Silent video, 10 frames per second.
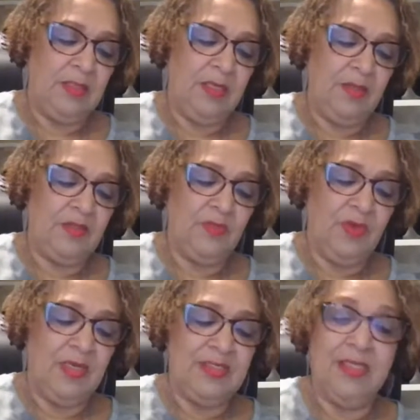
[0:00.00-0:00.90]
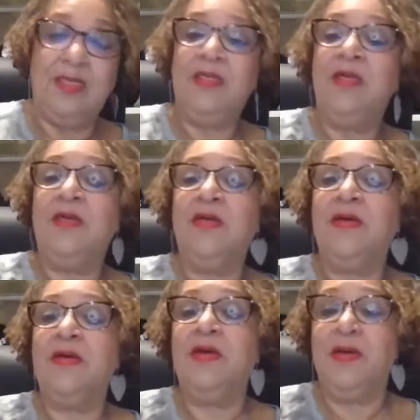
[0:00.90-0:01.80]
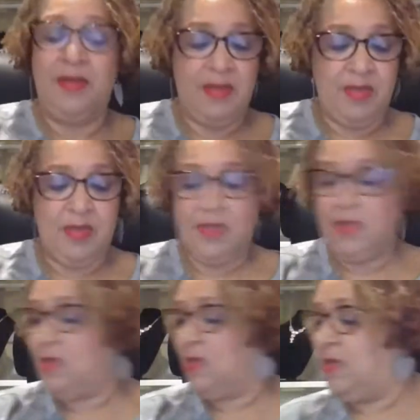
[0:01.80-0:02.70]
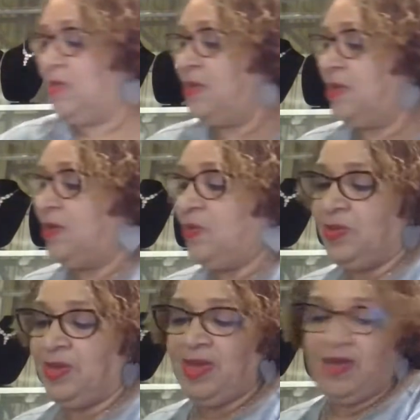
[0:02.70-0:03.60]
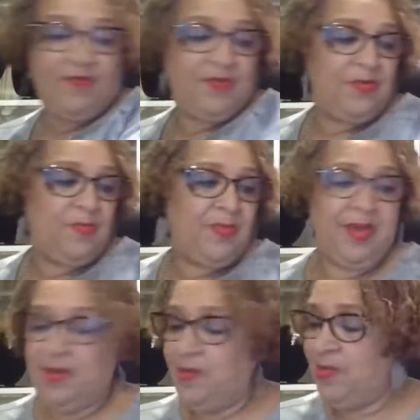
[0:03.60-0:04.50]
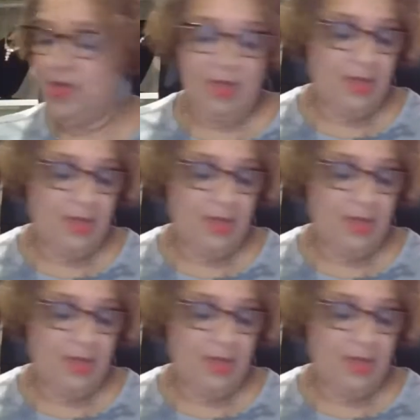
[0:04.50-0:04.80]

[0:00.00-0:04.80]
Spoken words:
Deaconess Rosalind. Okay. We have you, ma'am.